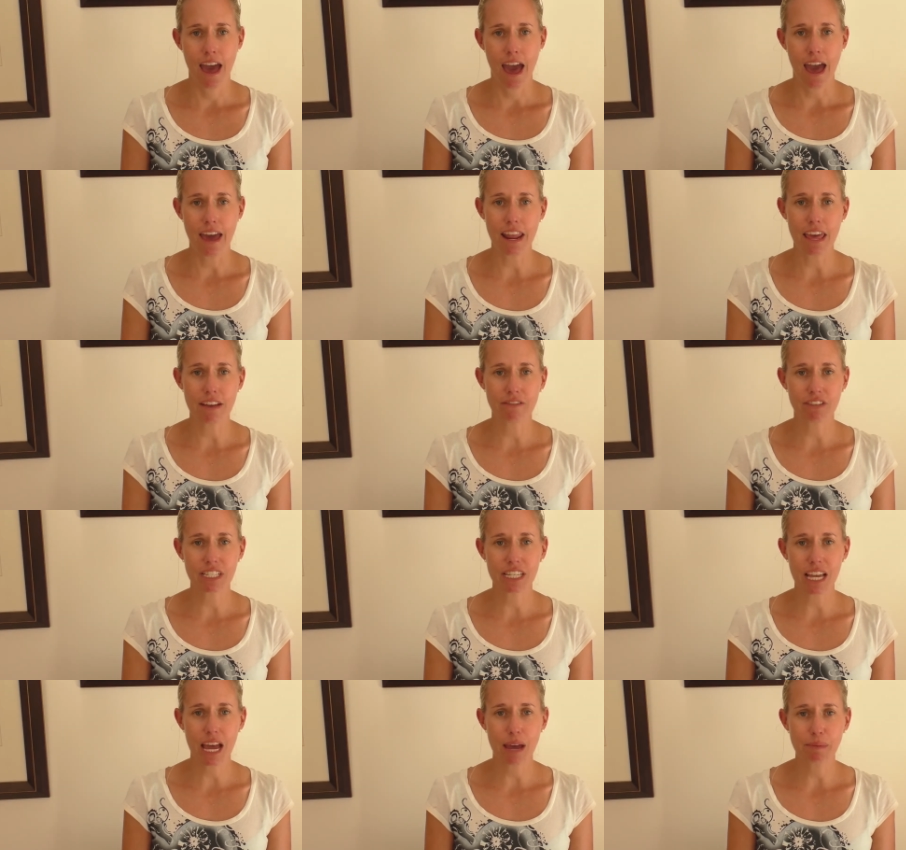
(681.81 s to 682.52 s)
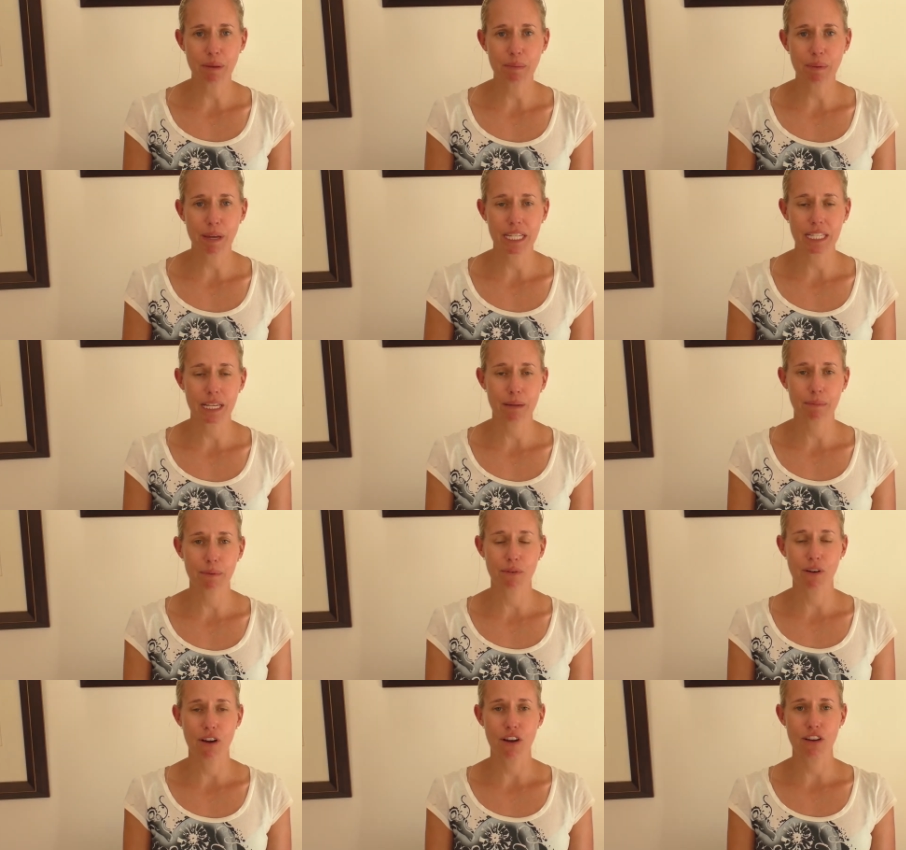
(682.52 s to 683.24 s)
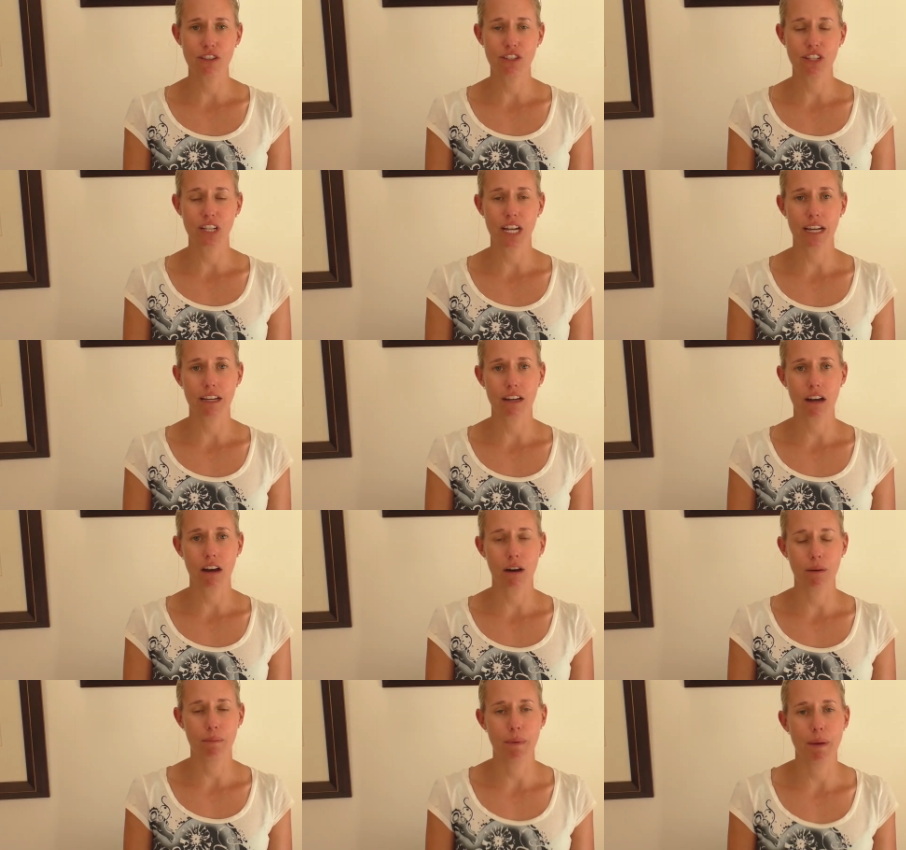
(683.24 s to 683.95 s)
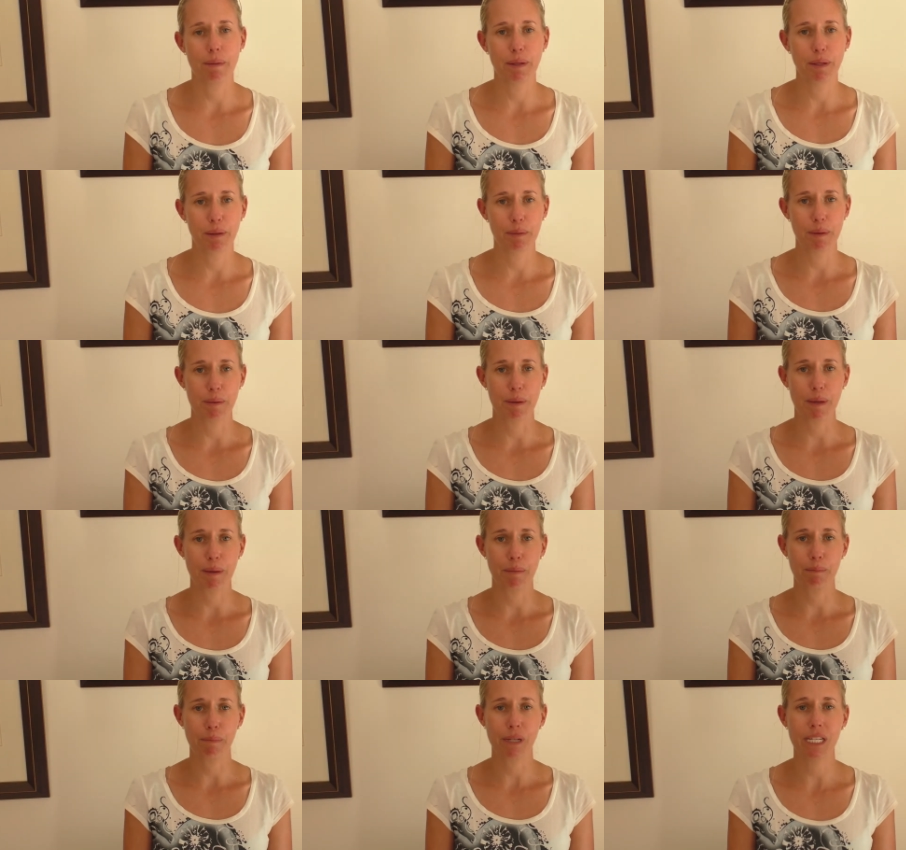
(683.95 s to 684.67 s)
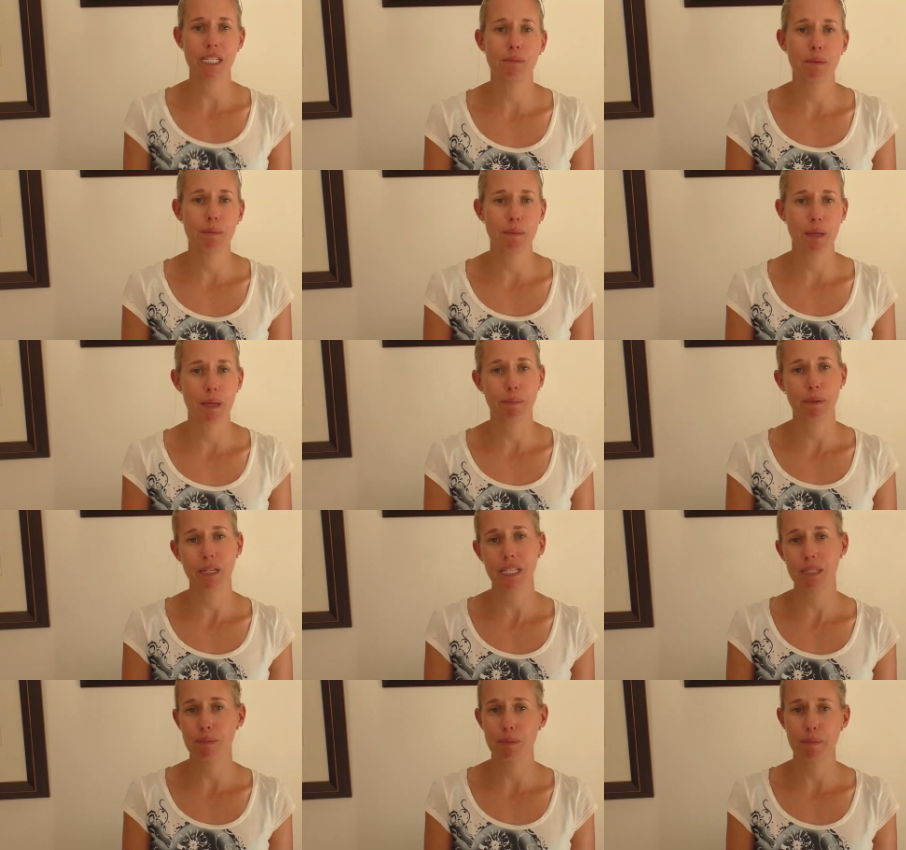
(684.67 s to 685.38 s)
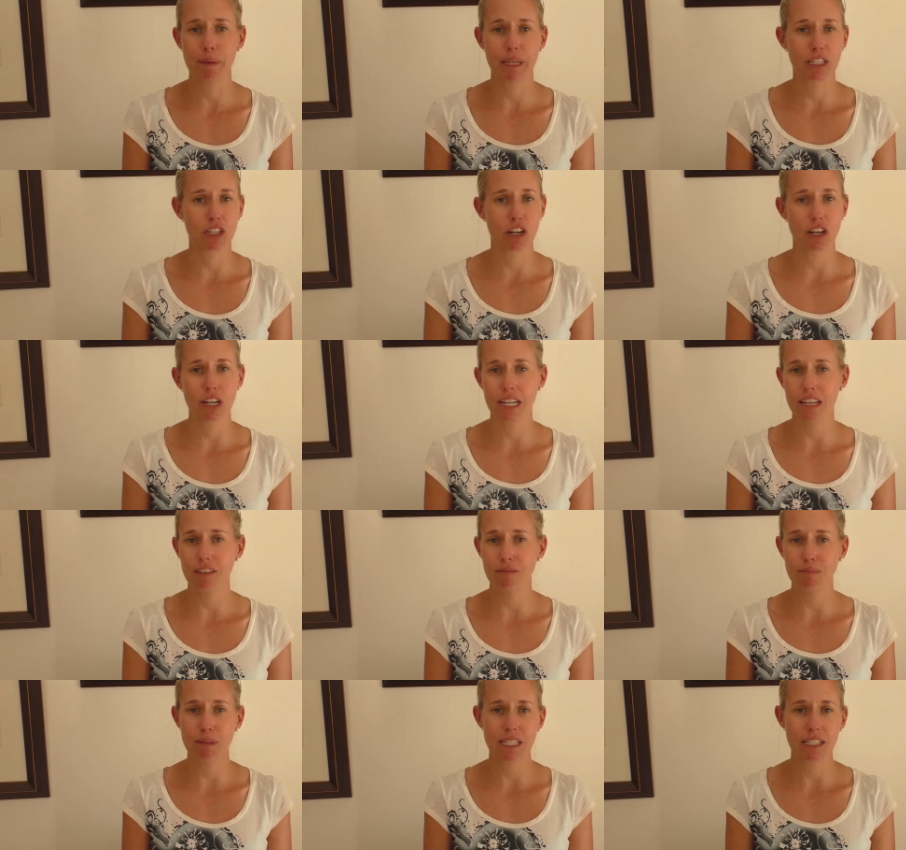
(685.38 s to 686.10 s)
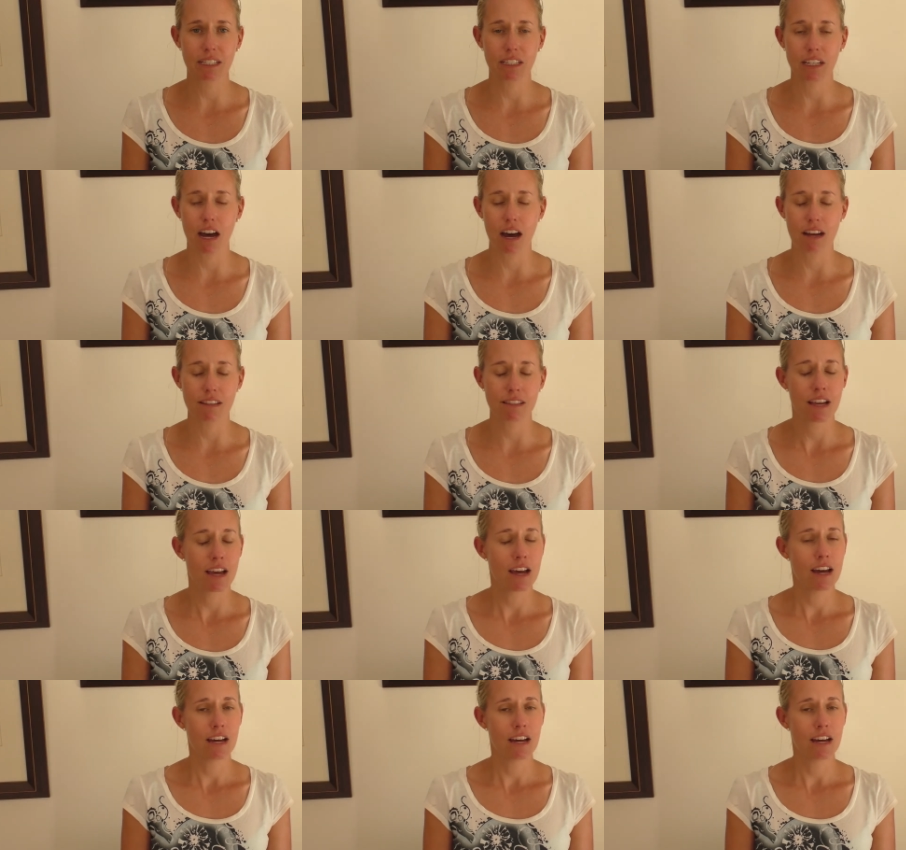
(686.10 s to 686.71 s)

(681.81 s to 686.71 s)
And every time he picks up a rose, you're like, oh, maybe it'll be me. Please be me, please be me. Don't leave me till last.